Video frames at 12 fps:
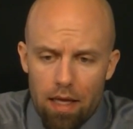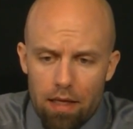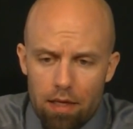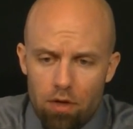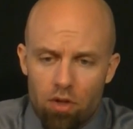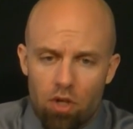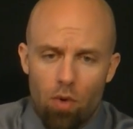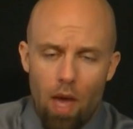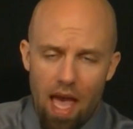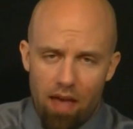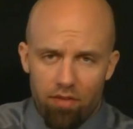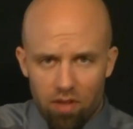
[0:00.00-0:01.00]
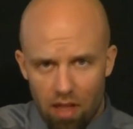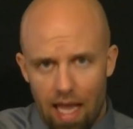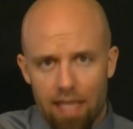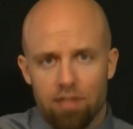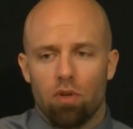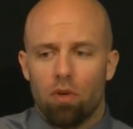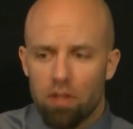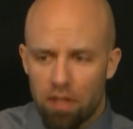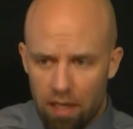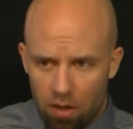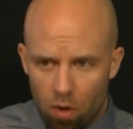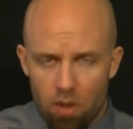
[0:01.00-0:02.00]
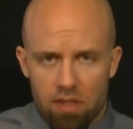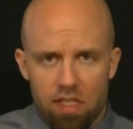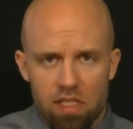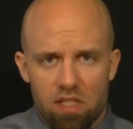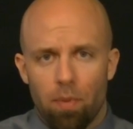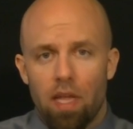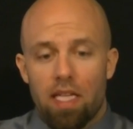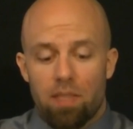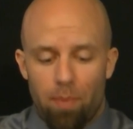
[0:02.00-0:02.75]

You have classical, and then of course it splits.